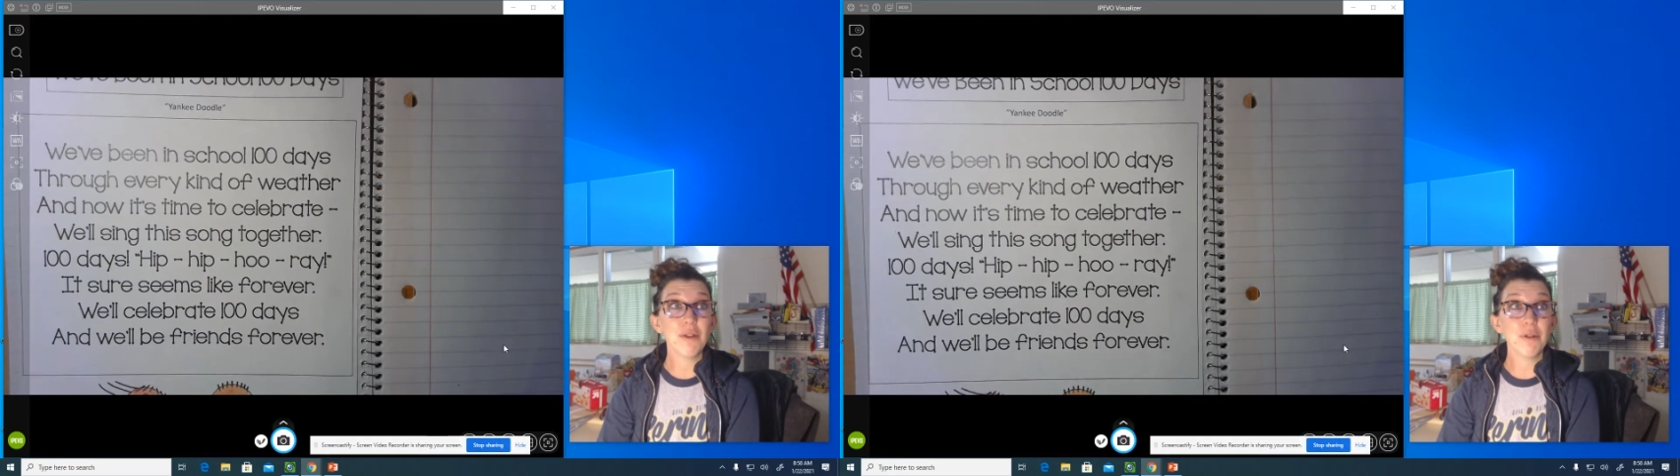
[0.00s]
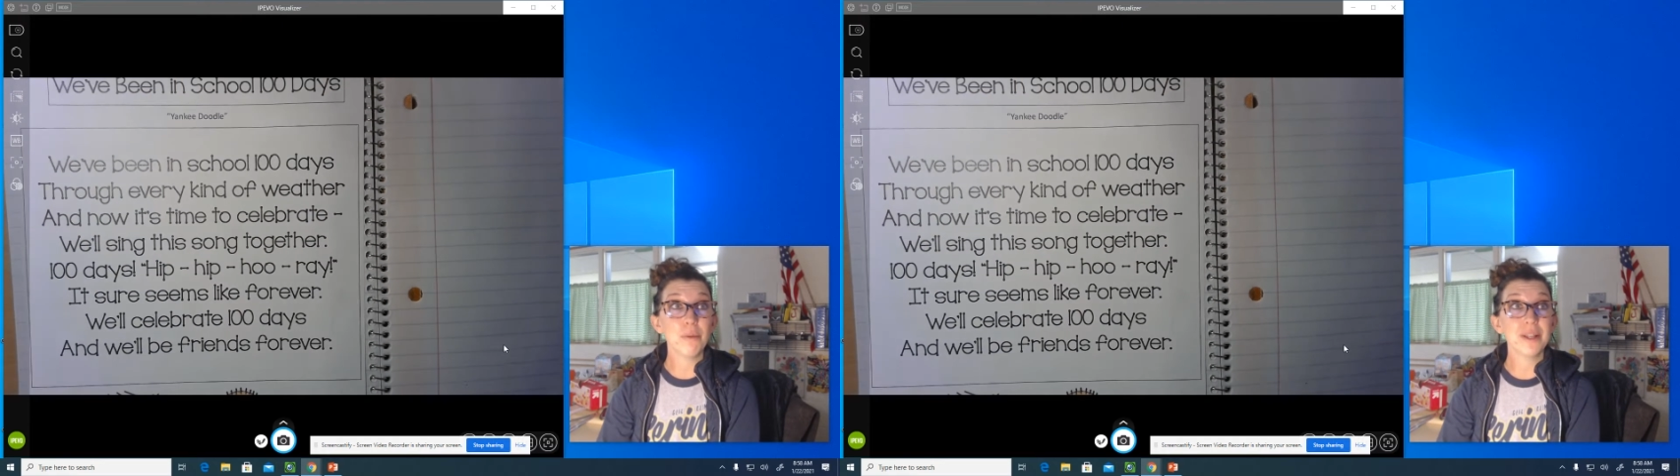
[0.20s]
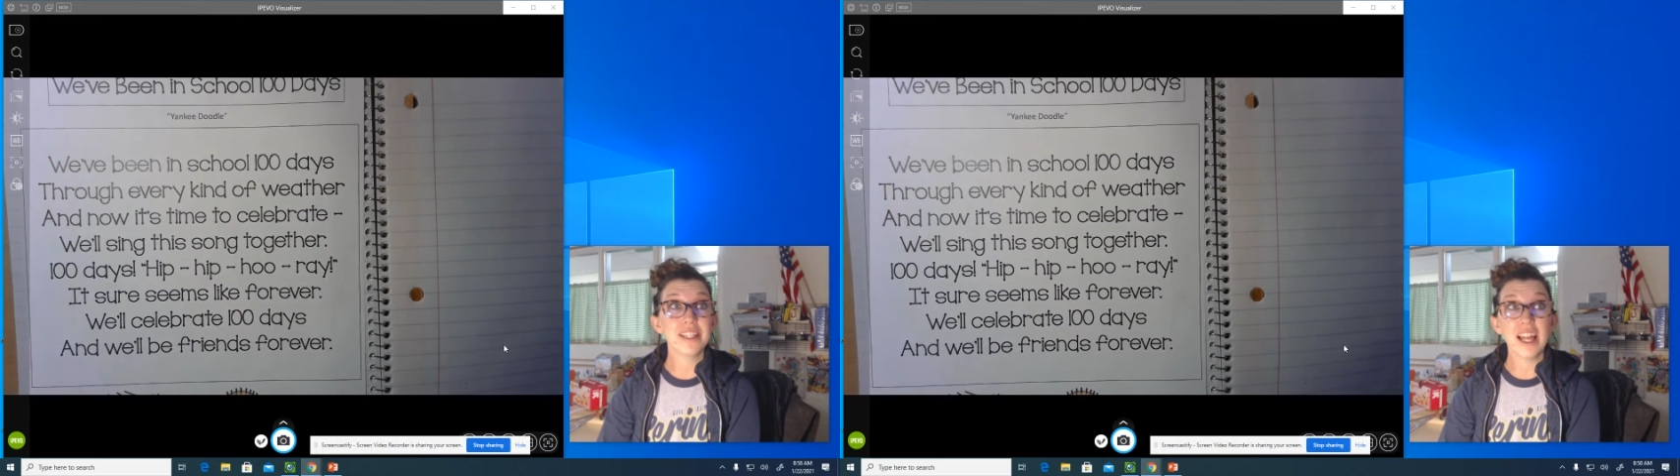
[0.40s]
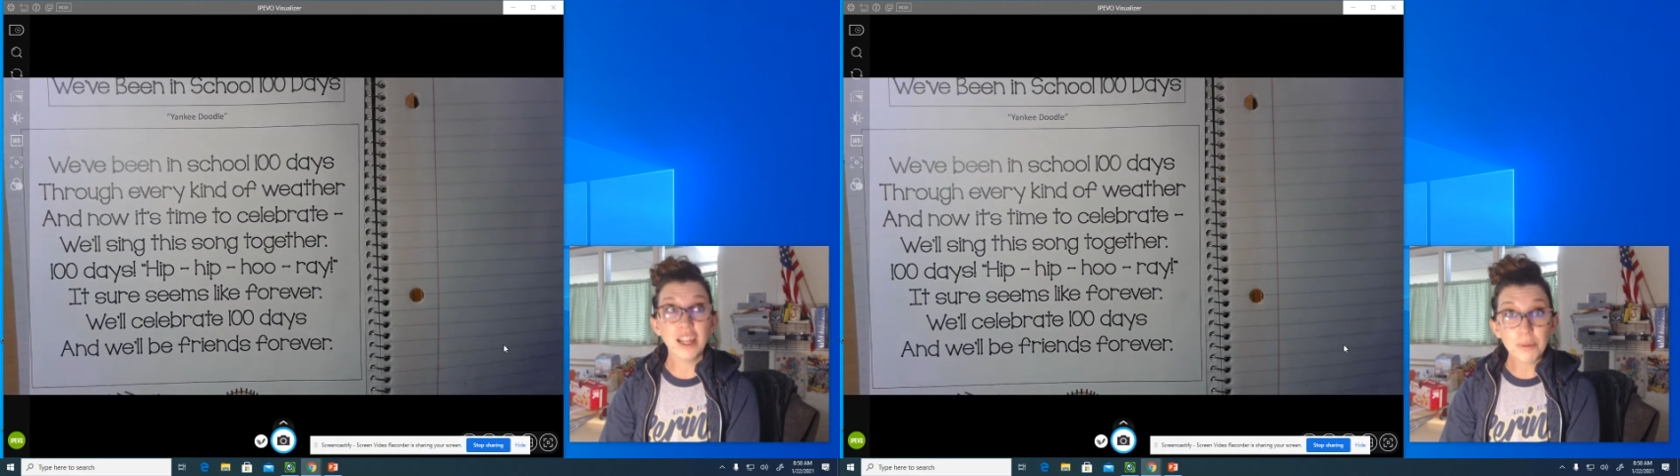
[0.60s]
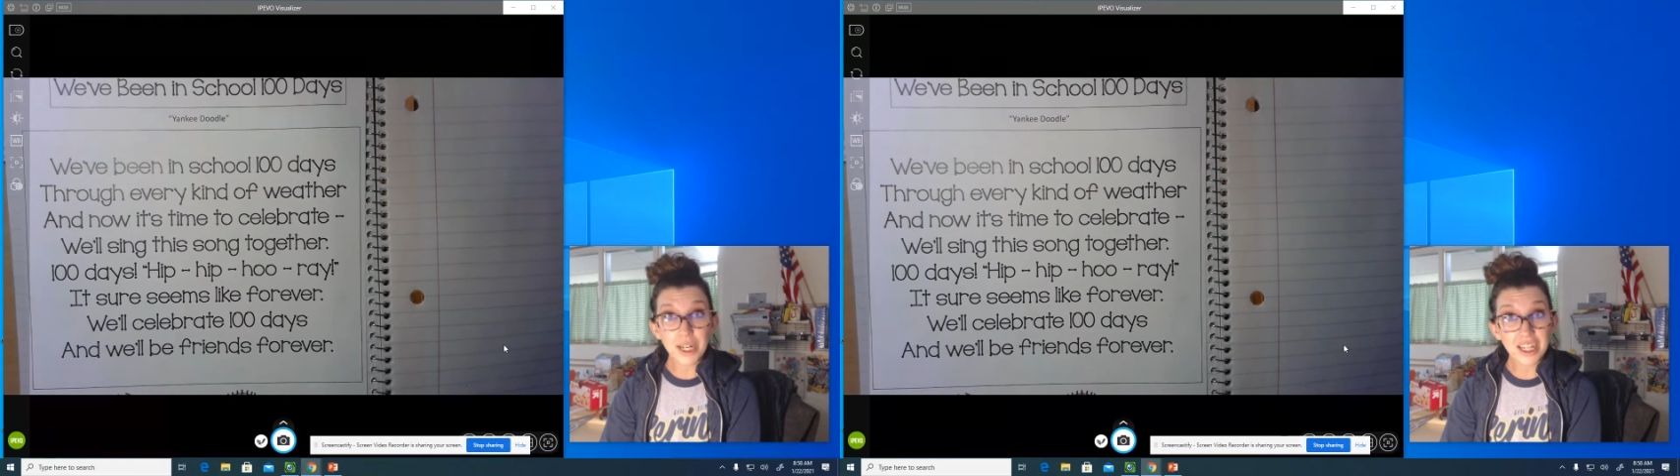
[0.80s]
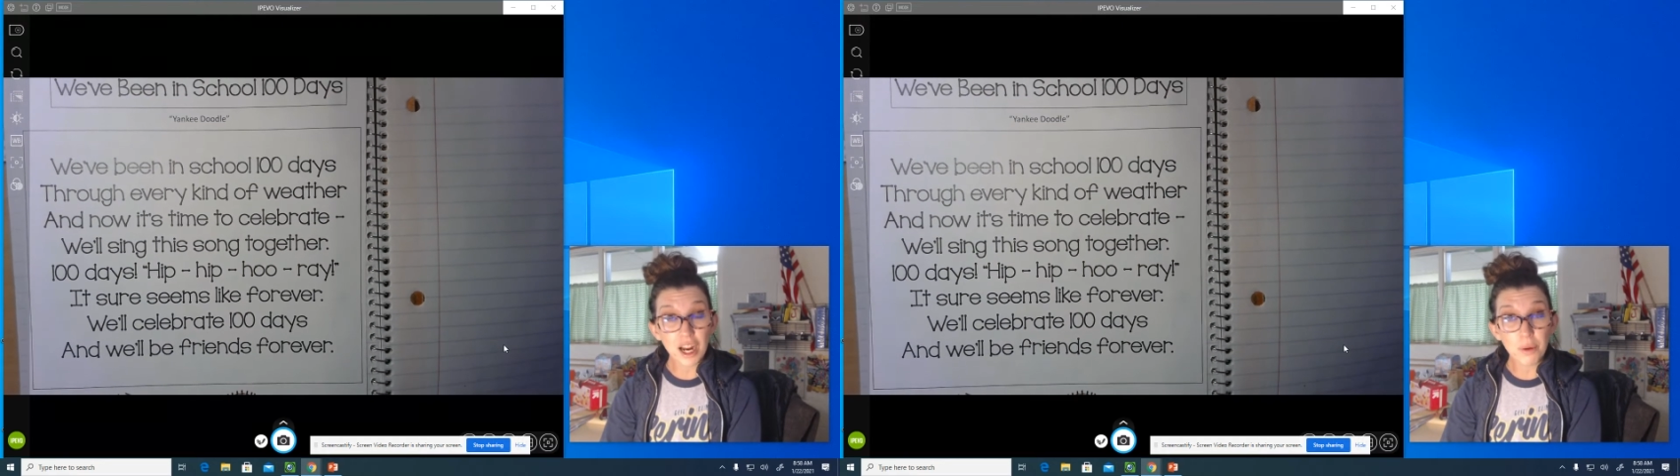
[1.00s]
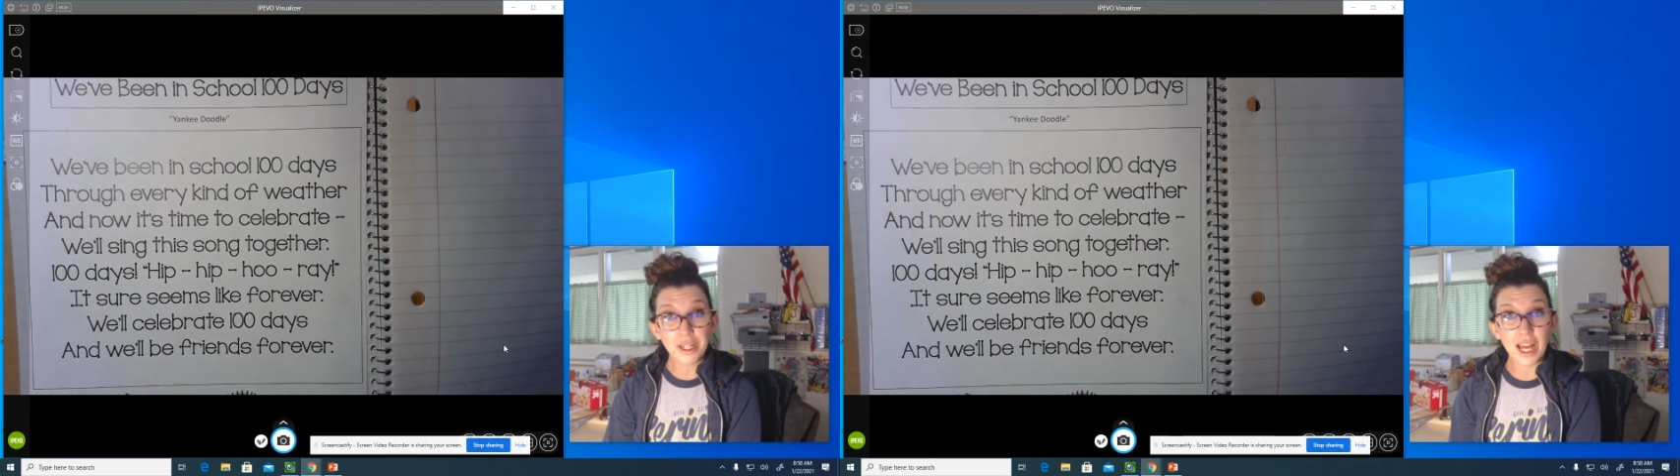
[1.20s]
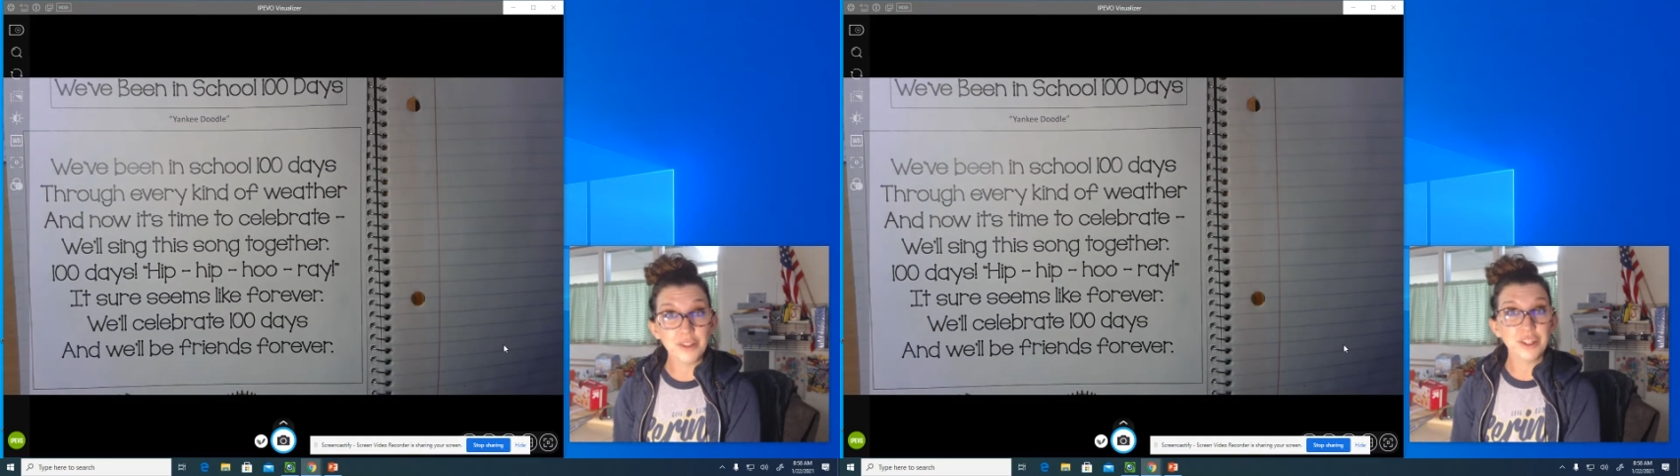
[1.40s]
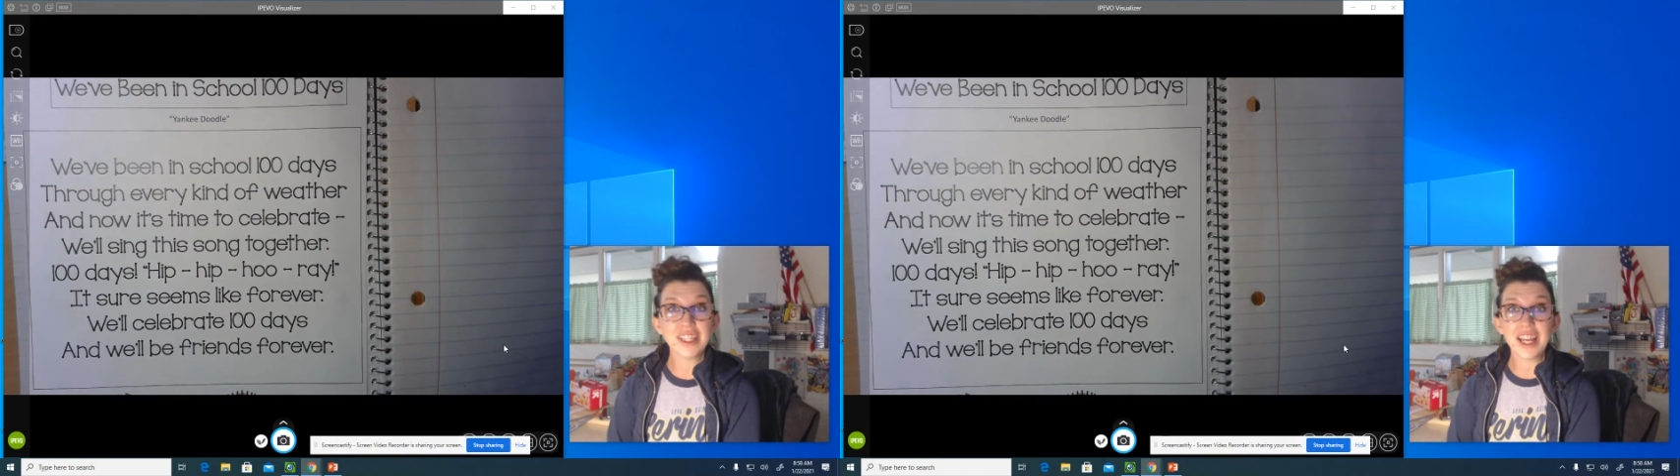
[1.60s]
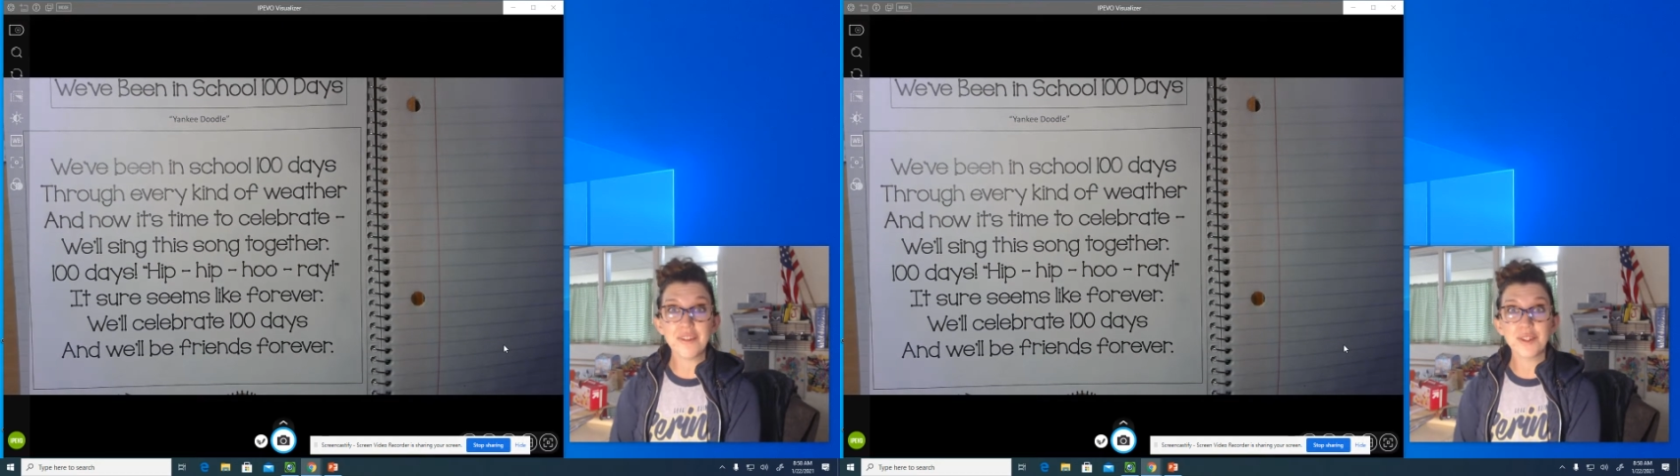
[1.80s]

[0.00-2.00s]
we will be celebrating our 100th day of